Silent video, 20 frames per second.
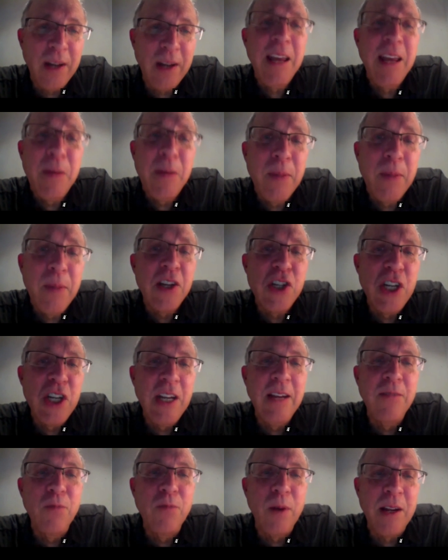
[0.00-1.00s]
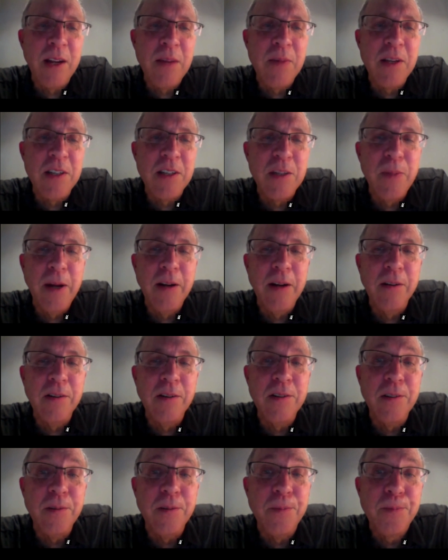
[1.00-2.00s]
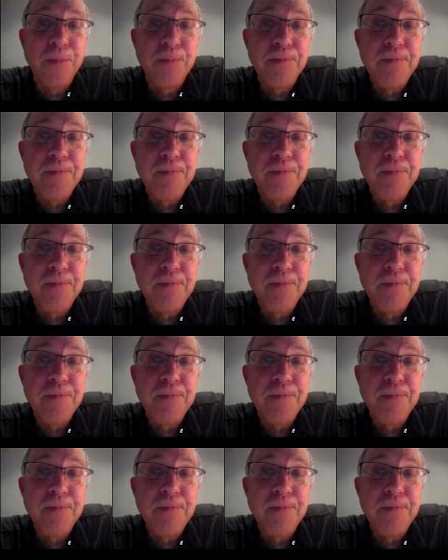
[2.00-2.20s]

can be achieved, what can be aspired to.